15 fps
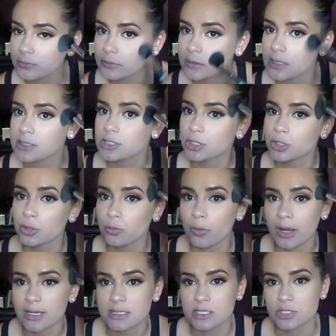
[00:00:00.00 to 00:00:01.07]
That's a good
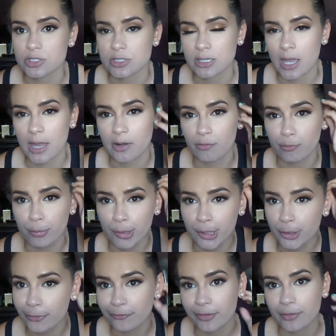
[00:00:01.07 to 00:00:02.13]
way to just kind of bring
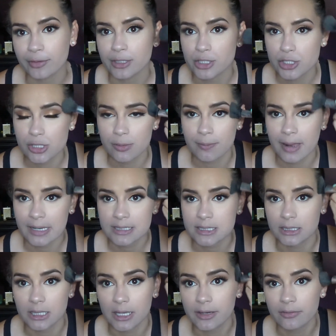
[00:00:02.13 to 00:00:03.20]
your foundation back to
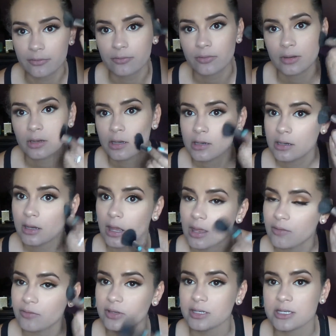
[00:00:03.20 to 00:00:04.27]
life
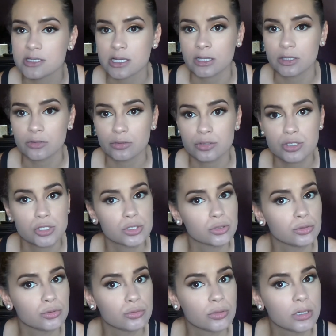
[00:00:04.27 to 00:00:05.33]
if it is a little
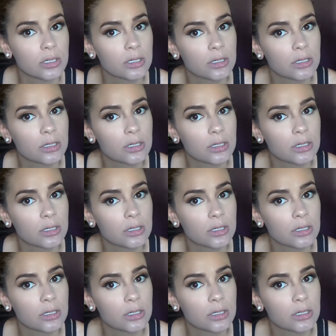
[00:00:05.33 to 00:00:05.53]
too